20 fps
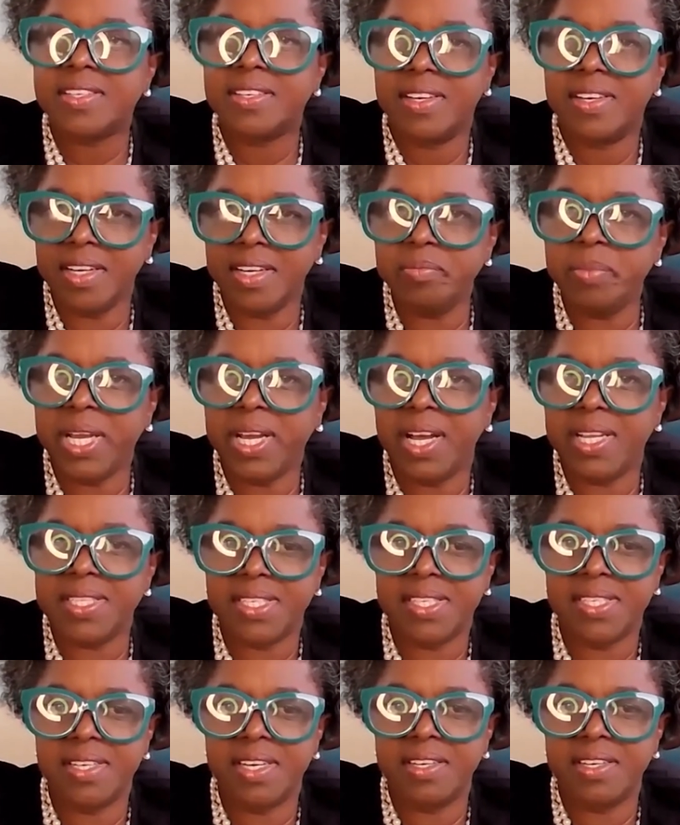could be
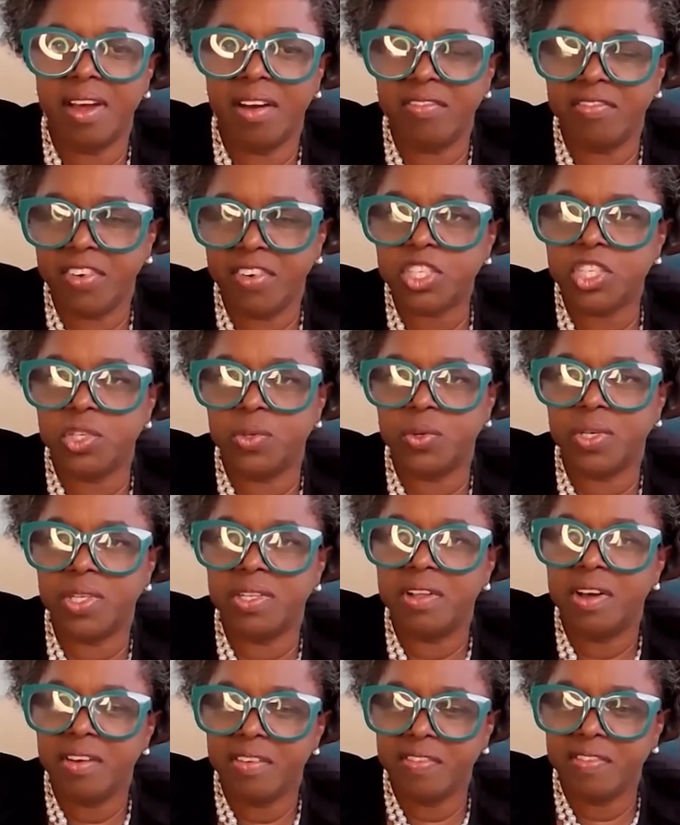considered a
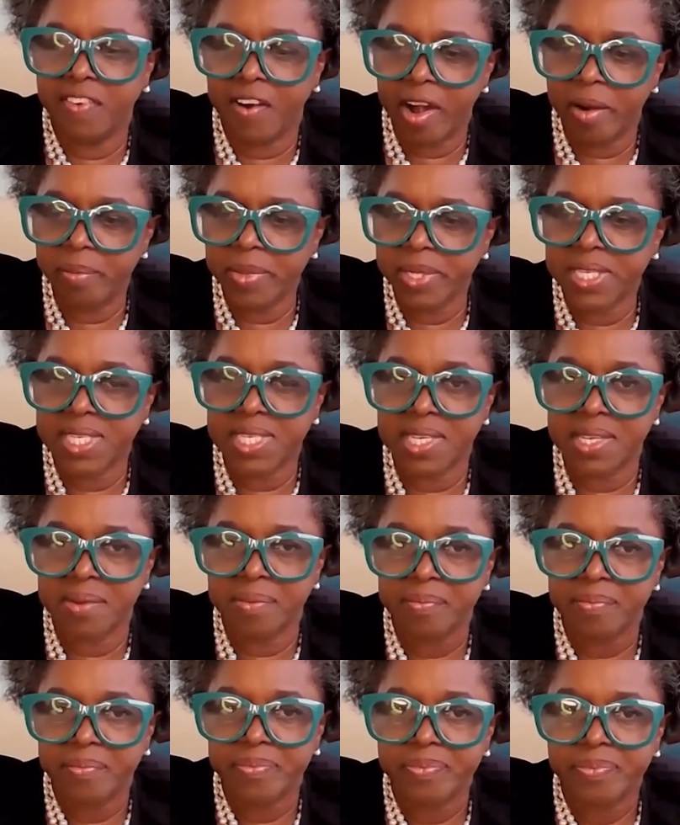virtual
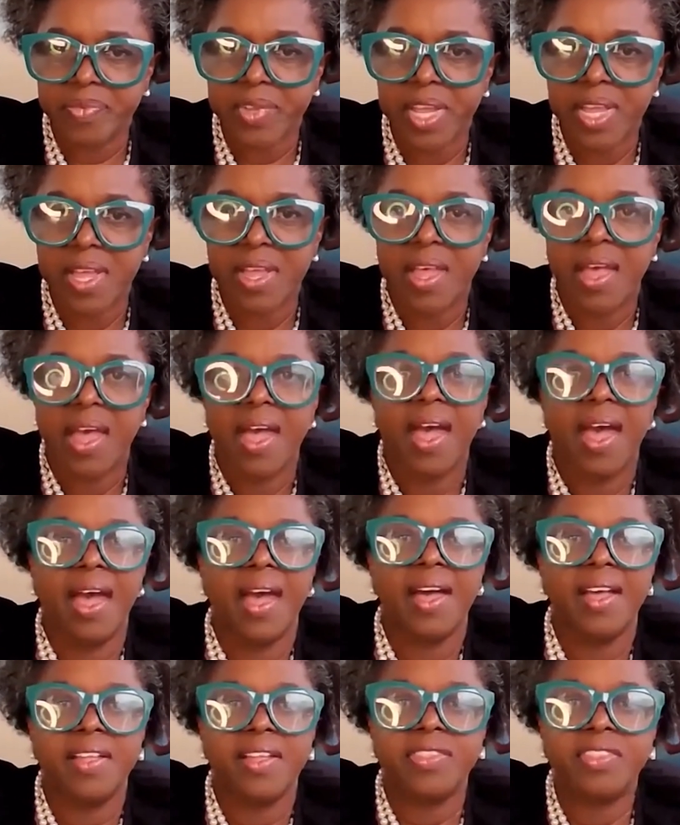pharmacy.
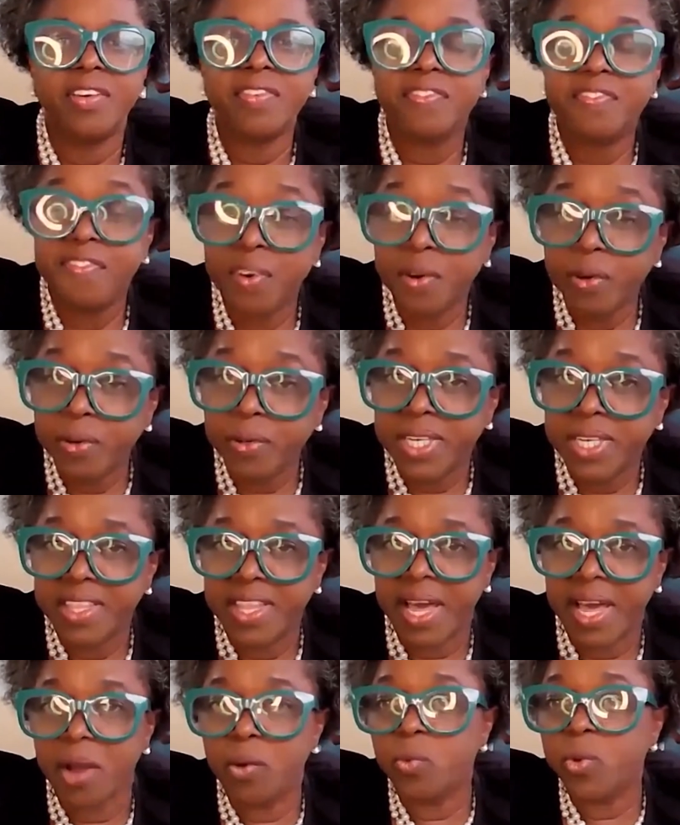The
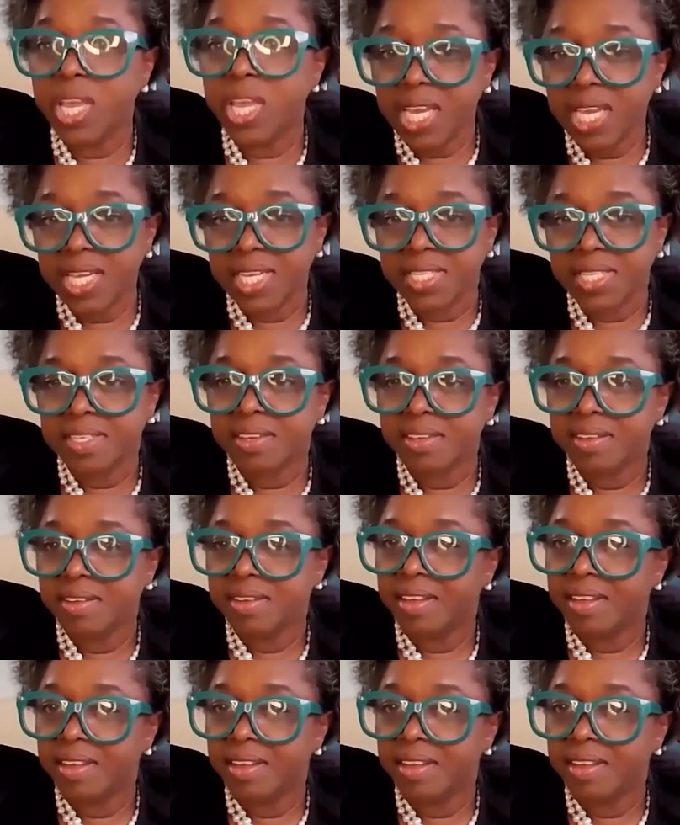food that we eat